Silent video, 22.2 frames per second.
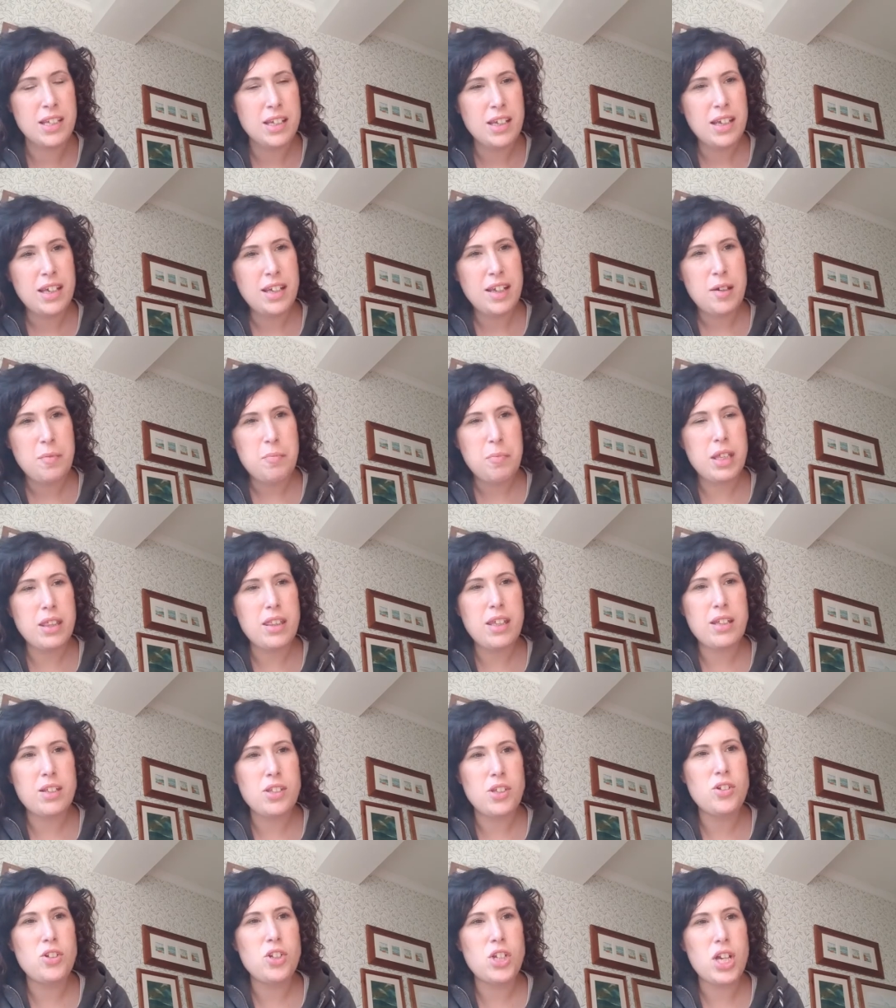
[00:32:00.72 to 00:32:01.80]
But they
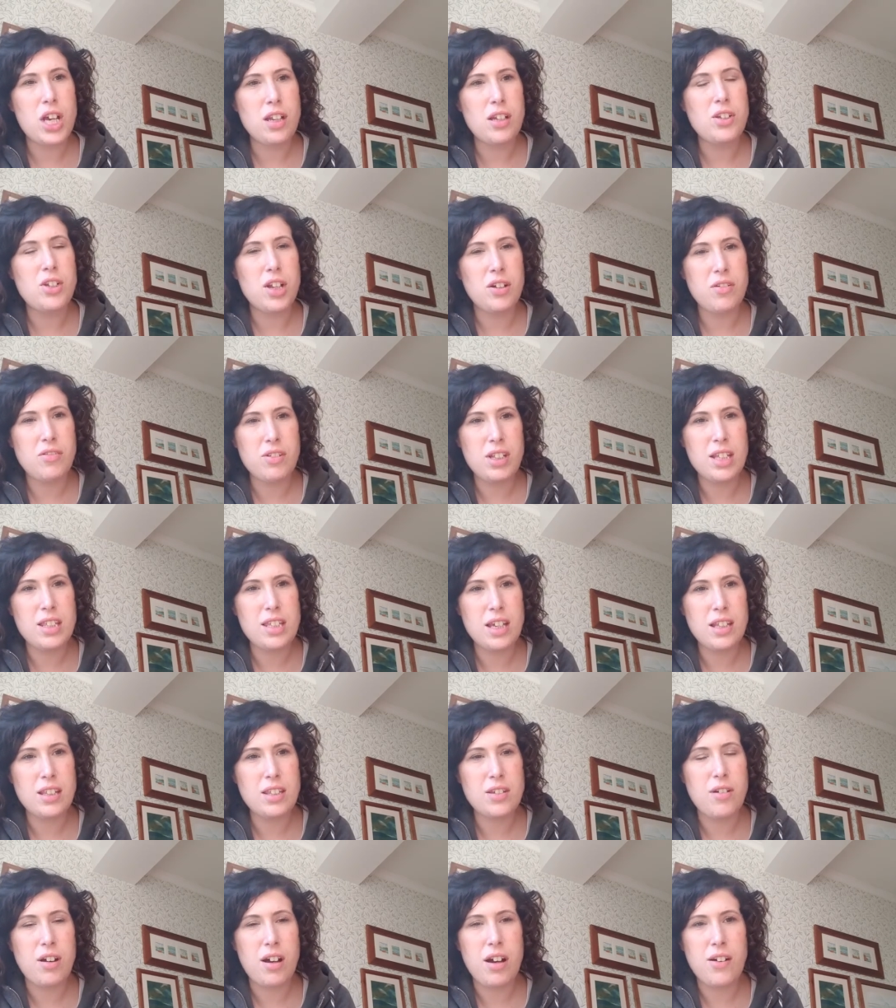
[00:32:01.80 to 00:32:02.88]
do generally tend to
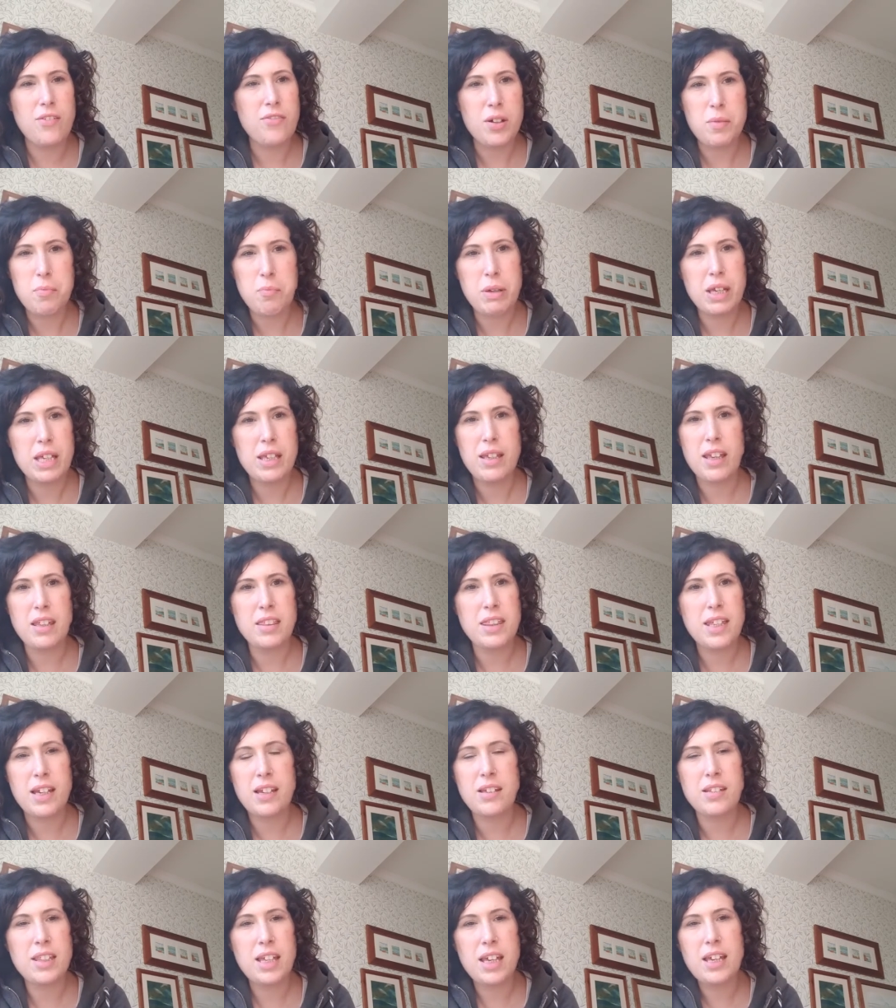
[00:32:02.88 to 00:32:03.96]
grow out of it. But
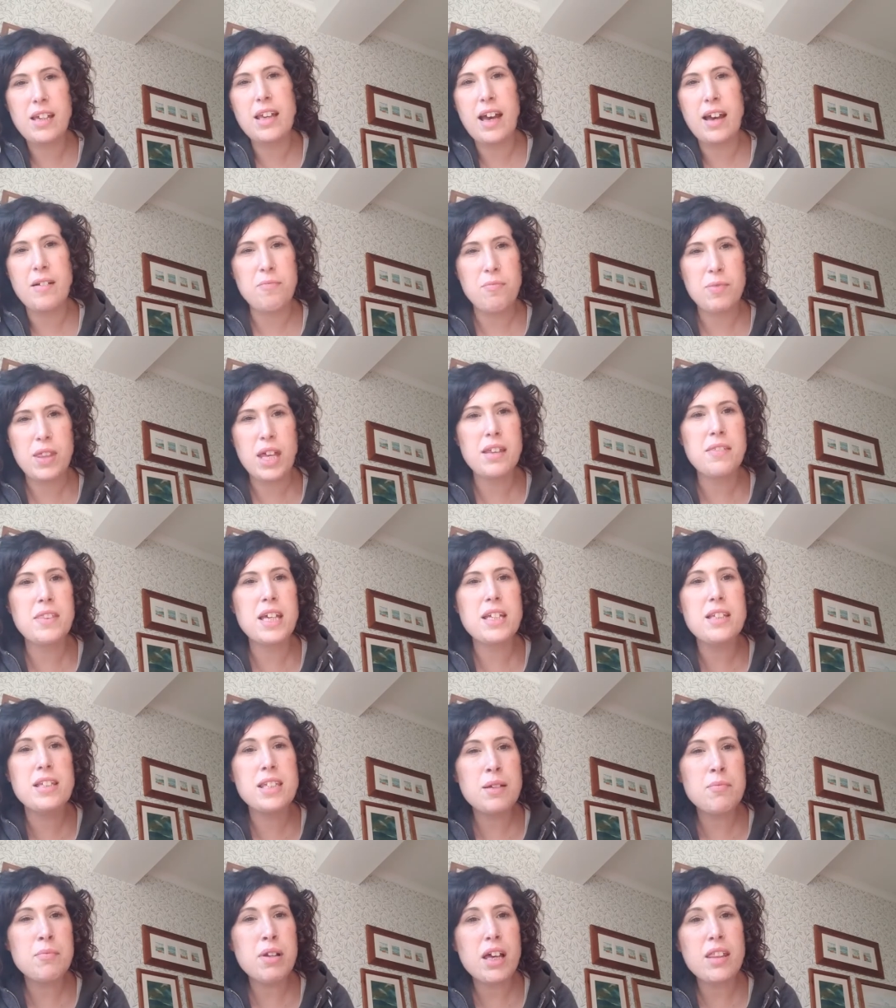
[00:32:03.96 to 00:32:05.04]
they
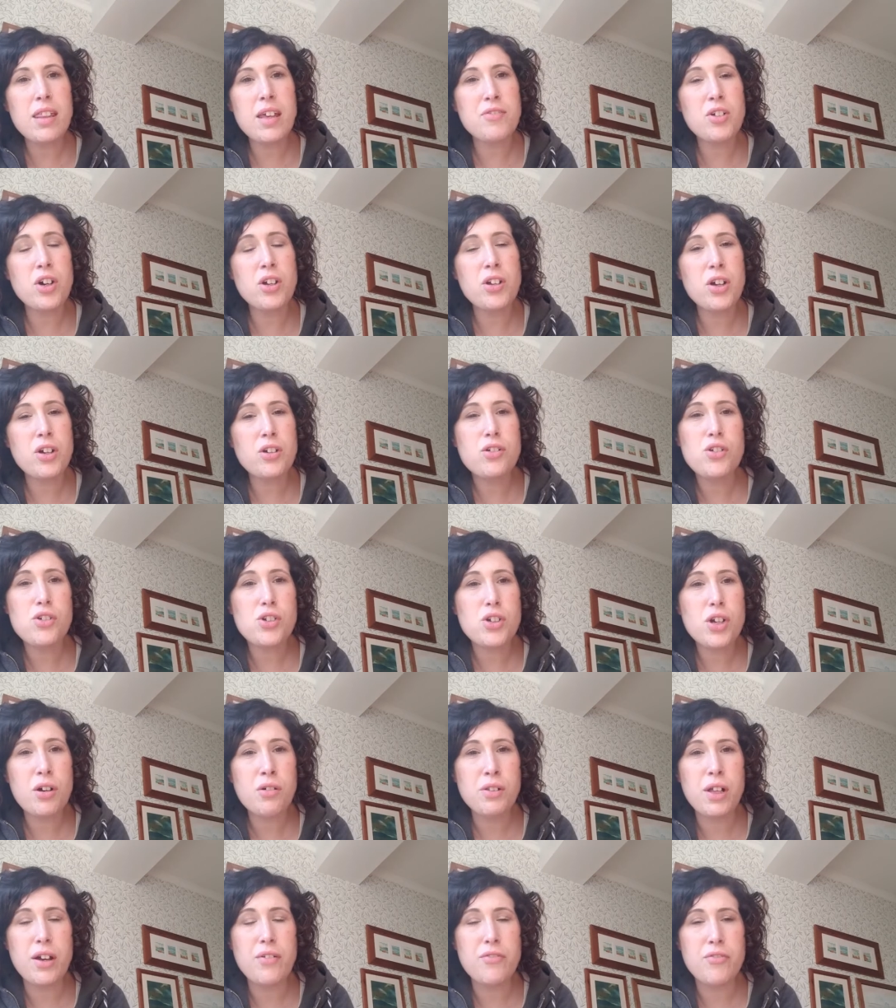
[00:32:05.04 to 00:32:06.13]
seem like they've got no control
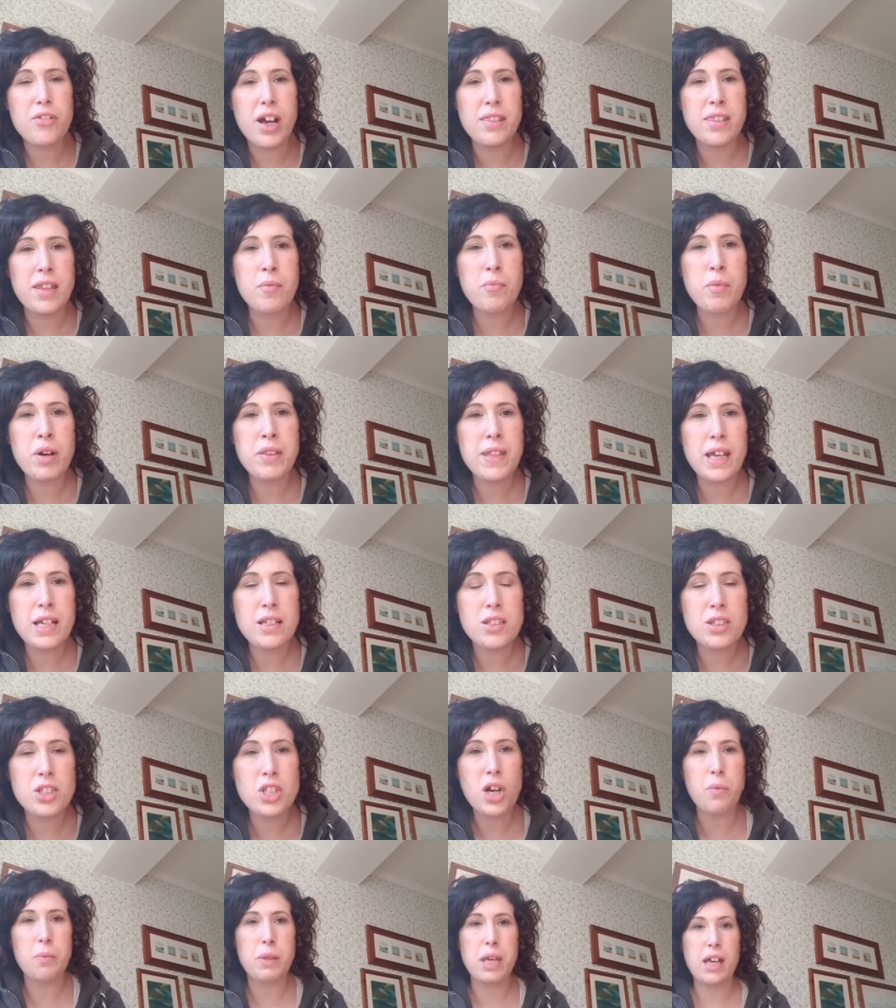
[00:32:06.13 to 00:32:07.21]
over it. And then when they
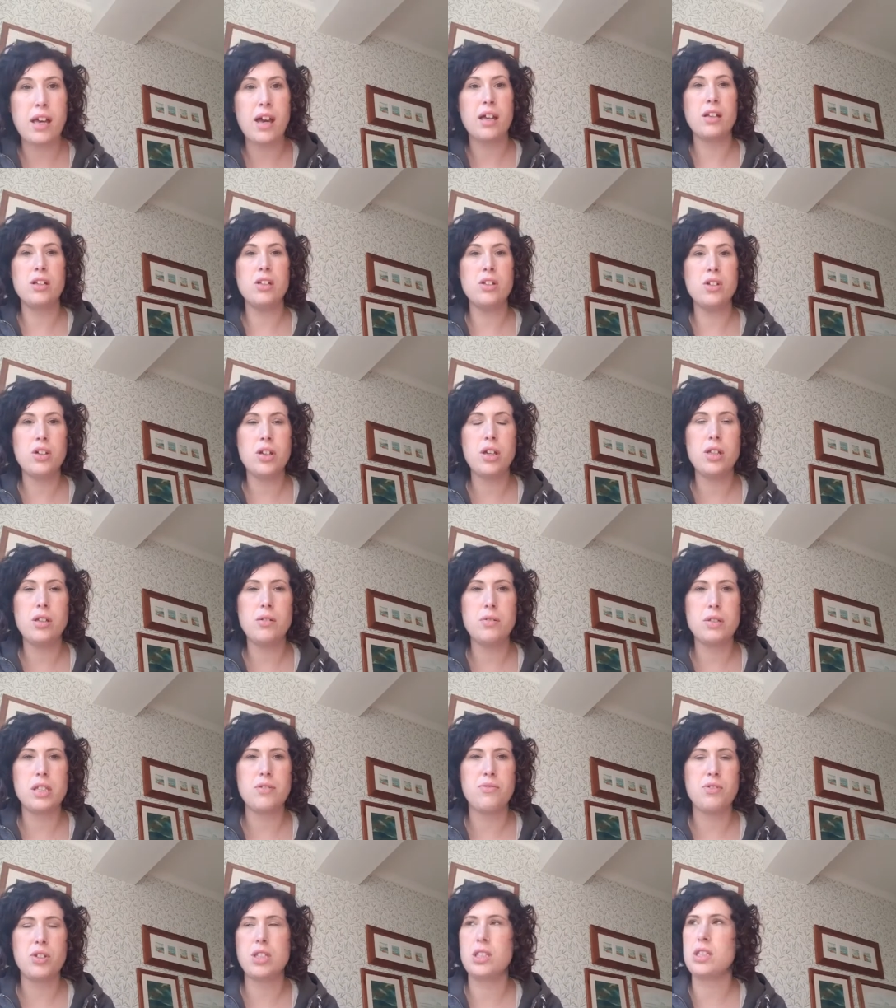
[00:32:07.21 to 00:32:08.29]
stop, they kind of look at you as if
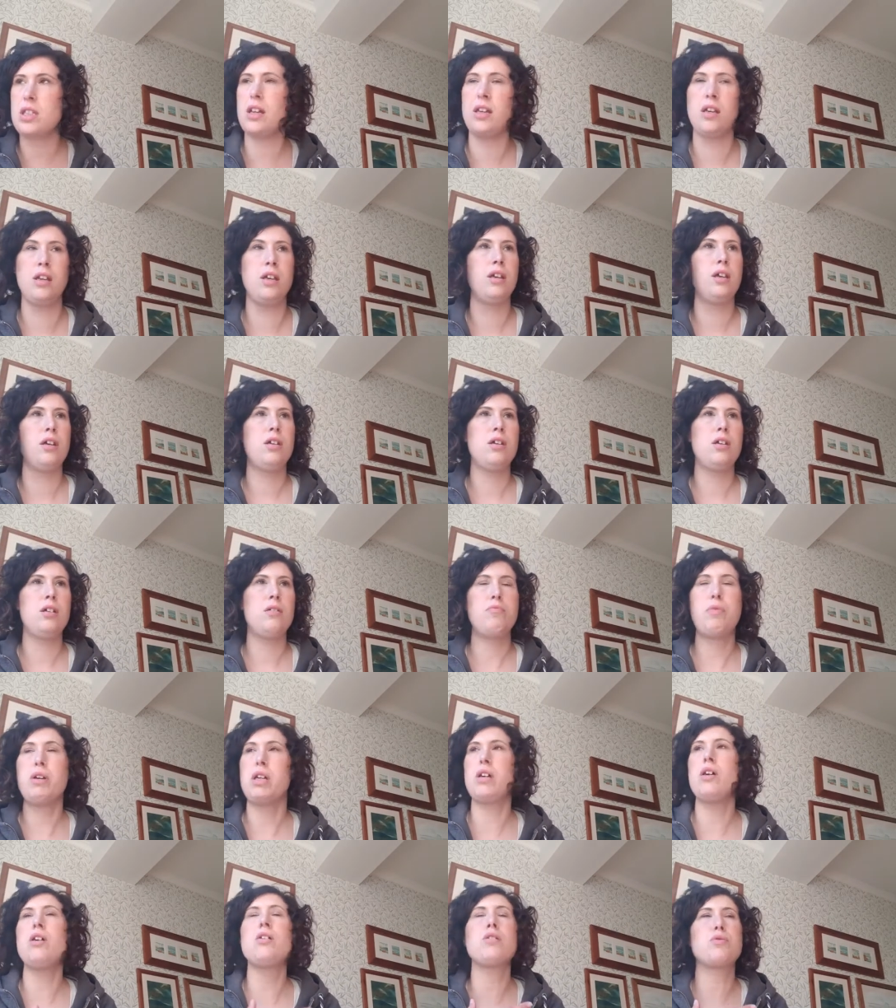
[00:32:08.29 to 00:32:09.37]
to say, my
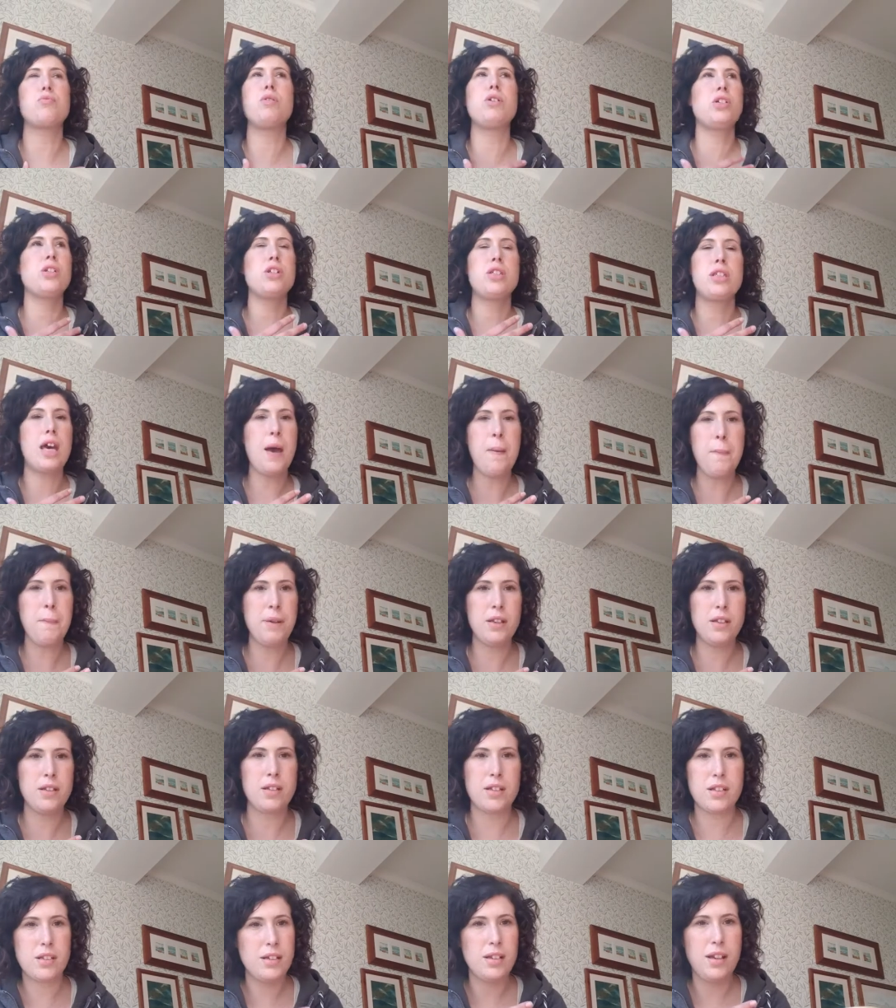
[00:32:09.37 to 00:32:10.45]
God, what just happened?
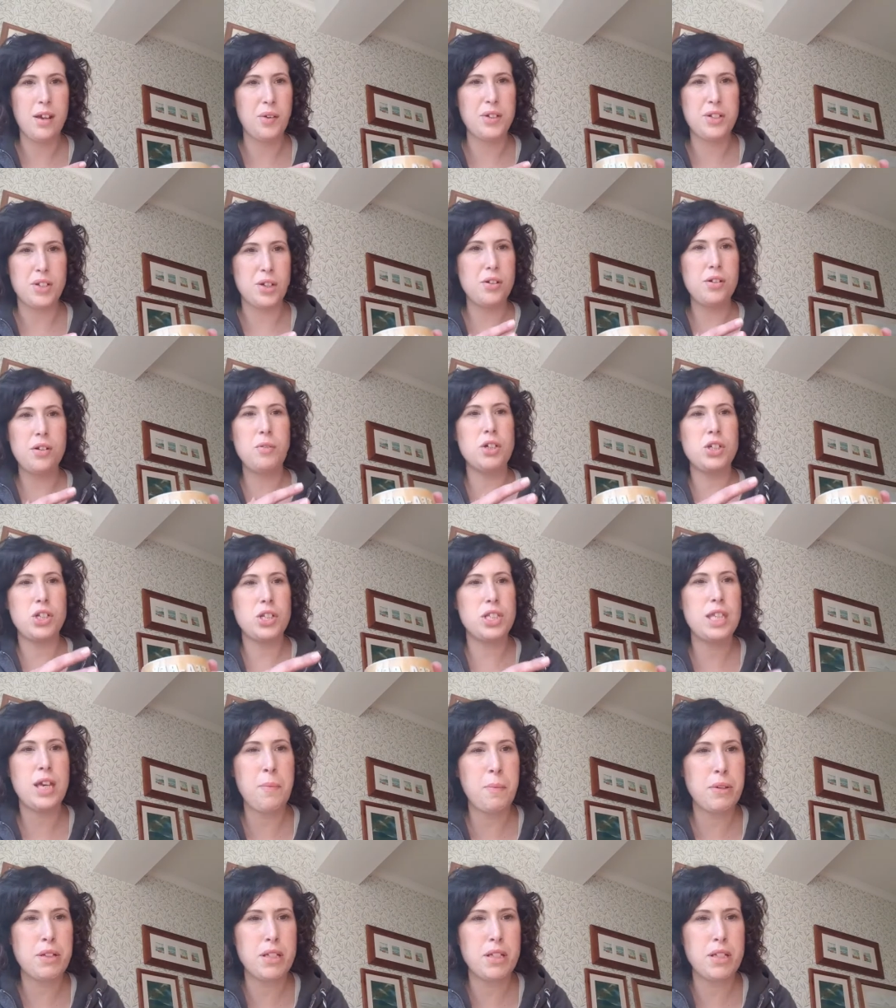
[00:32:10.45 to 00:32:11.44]
You know, I don't know what just happened.